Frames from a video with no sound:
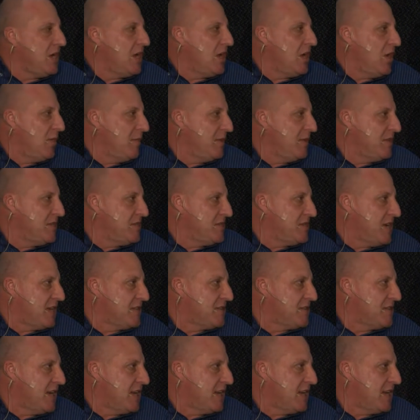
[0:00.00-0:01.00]
kilometers
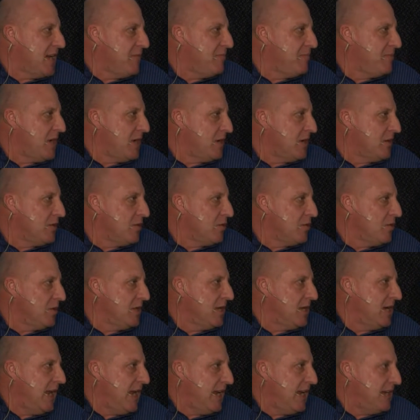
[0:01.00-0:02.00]
outside Cape Town called
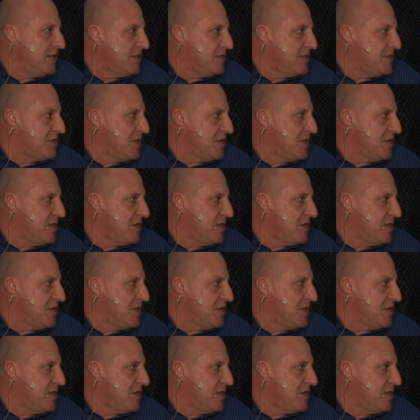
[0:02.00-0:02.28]
Atlantis.